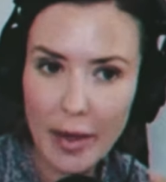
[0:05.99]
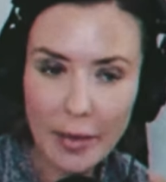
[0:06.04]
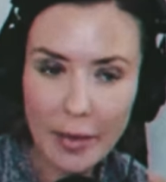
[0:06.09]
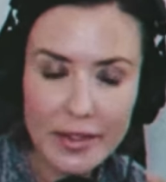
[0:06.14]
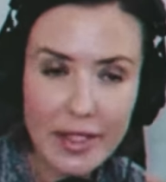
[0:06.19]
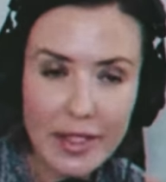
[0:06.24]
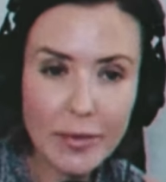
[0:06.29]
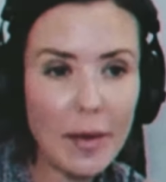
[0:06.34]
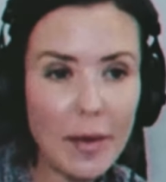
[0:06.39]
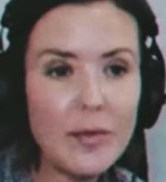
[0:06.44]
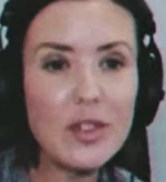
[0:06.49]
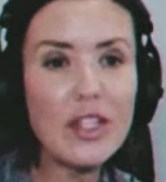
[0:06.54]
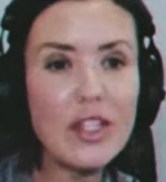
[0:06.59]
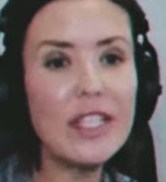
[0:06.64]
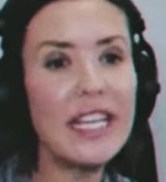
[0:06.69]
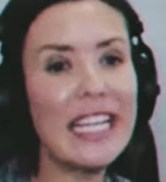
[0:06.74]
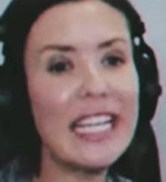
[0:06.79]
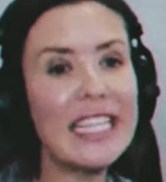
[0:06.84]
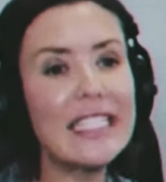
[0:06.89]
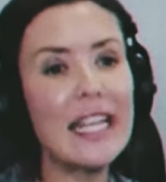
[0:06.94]
And sometimes you
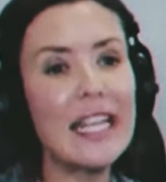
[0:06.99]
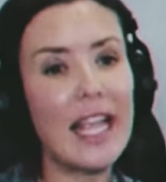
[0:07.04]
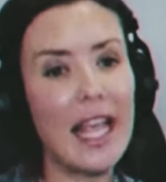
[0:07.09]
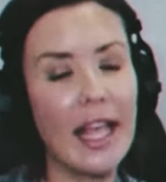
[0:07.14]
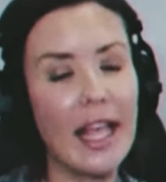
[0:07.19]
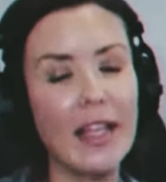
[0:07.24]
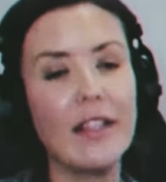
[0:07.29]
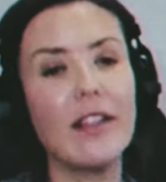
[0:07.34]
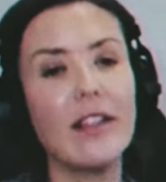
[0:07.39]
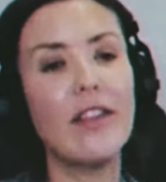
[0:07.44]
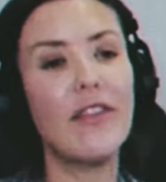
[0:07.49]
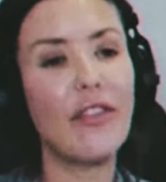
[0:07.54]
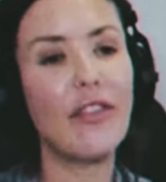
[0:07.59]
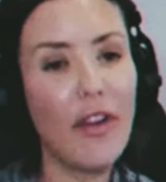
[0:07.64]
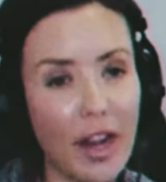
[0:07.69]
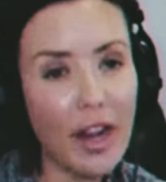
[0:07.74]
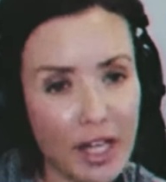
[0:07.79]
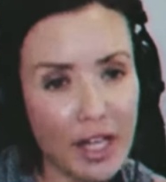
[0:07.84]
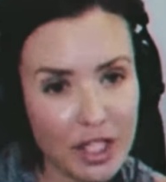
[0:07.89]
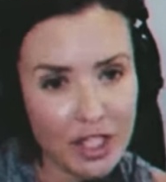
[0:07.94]
need to end the
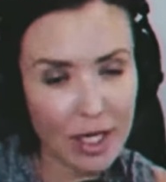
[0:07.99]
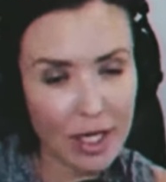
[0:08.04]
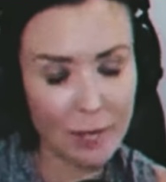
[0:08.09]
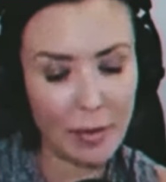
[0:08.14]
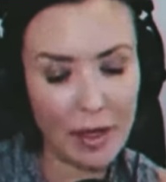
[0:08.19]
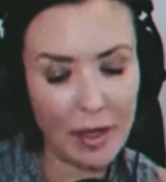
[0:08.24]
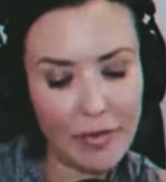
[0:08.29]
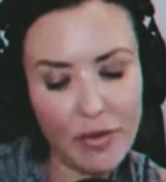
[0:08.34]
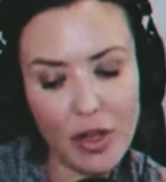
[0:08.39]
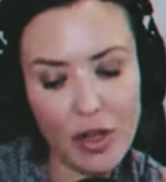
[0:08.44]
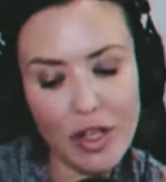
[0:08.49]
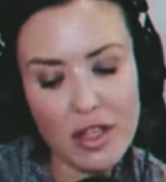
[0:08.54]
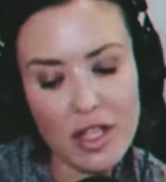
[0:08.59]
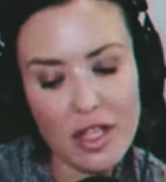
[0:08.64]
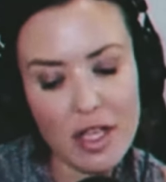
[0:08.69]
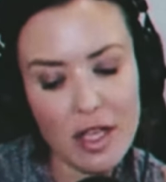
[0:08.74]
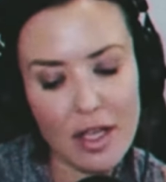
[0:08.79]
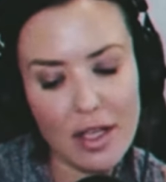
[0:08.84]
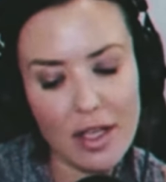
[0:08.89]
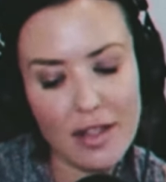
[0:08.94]
friendship. And I've got
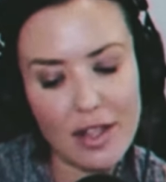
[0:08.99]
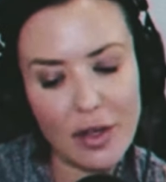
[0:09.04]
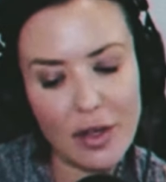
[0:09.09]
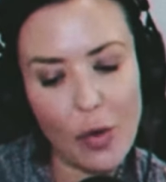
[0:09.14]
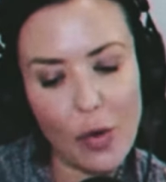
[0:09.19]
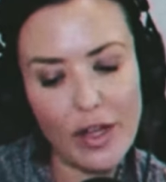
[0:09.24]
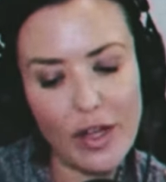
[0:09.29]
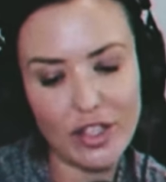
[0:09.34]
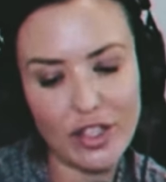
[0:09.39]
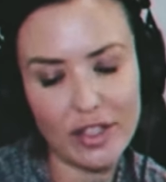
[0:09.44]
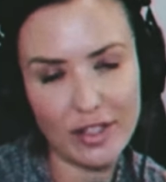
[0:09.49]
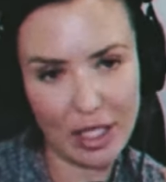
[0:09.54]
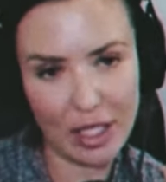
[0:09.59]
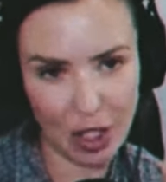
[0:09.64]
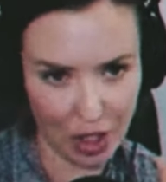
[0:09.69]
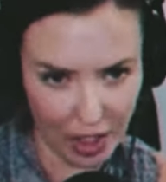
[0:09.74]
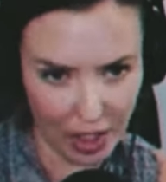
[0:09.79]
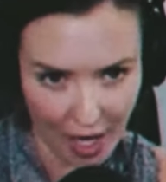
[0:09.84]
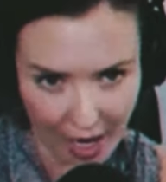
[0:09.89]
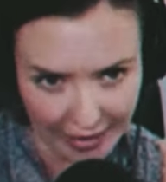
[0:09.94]
the questions that
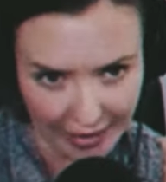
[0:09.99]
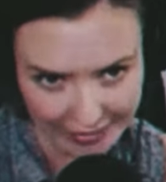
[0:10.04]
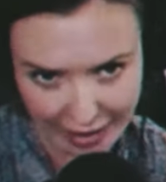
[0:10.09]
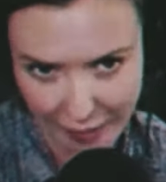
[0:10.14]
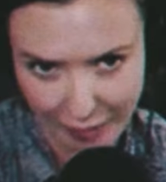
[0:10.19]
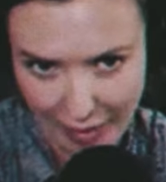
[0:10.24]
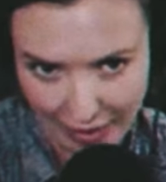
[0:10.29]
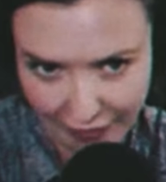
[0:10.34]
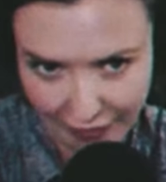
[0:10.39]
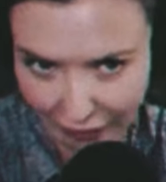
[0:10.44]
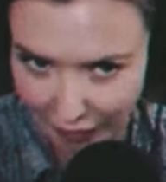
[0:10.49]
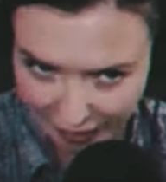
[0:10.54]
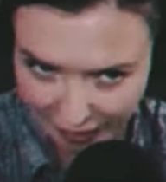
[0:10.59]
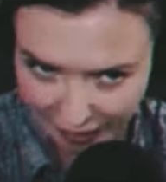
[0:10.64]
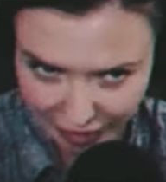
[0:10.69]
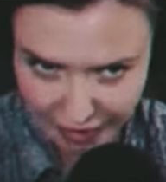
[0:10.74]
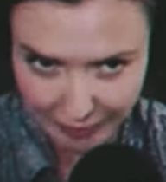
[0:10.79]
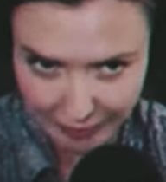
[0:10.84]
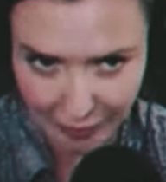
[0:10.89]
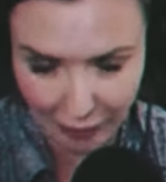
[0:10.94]
you can ask about a
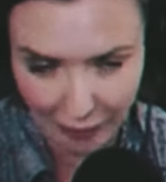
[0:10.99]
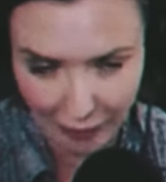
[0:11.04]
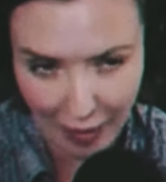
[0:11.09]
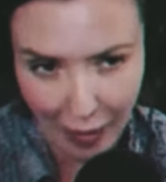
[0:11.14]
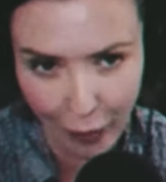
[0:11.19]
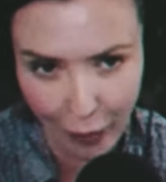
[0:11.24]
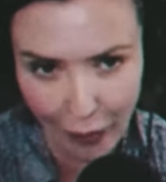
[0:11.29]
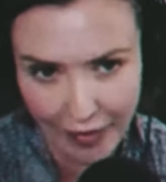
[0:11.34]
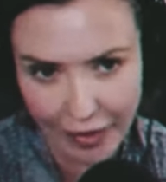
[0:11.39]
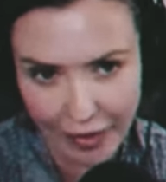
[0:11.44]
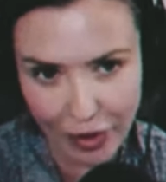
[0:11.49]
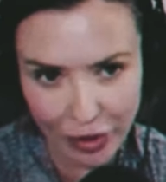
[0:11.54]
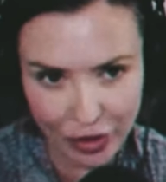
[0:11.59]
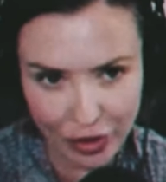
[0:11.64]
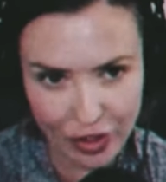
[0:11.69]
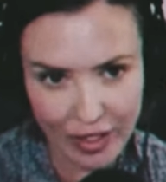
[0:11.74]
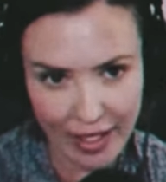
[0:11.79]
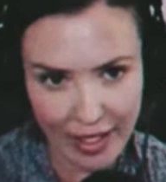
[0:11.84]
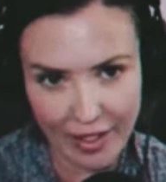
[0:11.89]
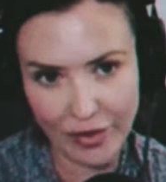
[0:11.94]
friendship about whether you
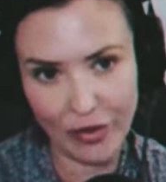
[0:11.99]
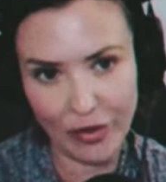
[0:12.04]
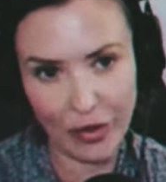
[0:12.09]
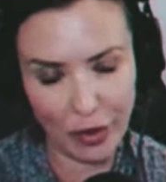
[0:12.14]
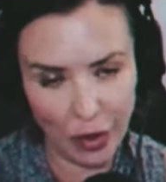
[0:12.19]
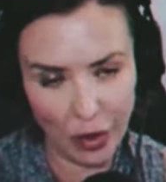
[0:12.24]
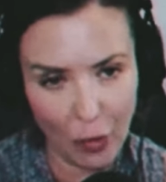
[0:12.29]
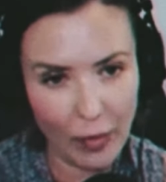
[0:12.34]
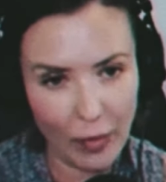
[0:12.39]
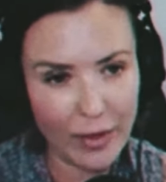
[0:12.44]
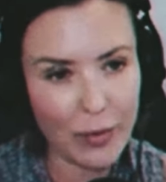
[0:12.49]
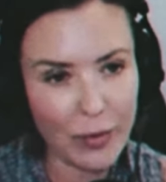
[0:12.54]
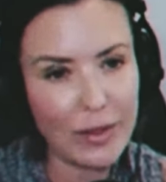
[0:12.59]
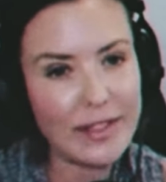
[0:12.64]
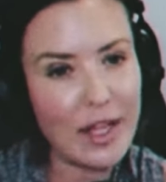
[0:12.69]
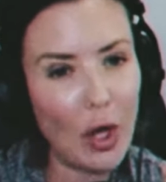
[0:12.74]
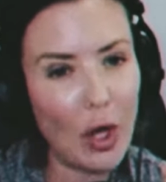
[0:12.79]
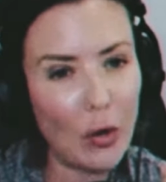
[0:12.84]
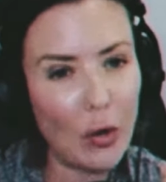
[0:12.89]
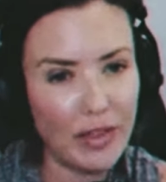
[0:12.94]
should end it or not, whether
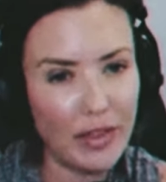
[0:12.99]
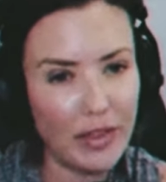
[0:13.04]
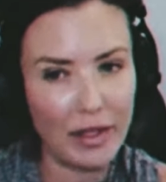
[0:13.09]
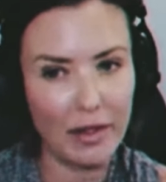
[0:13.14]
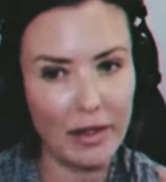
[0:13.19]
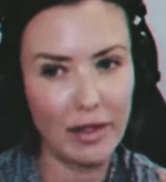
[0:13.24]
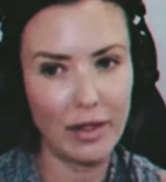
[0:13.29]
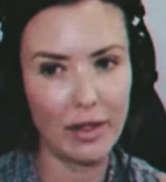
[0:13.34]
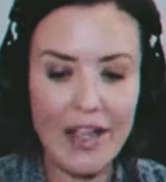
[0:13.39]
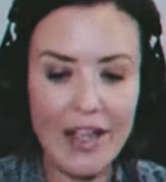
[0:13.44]
it's healthy.